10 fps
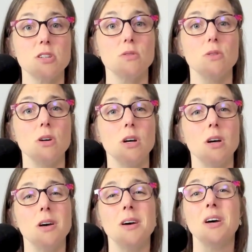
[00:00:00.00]
to?
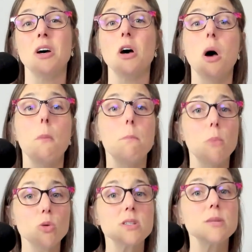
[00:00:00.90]

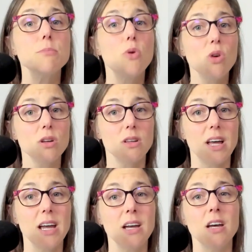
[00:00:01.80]
Most
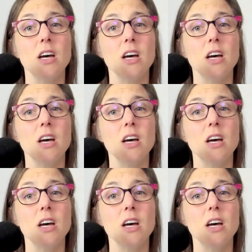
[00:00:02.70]
importantly,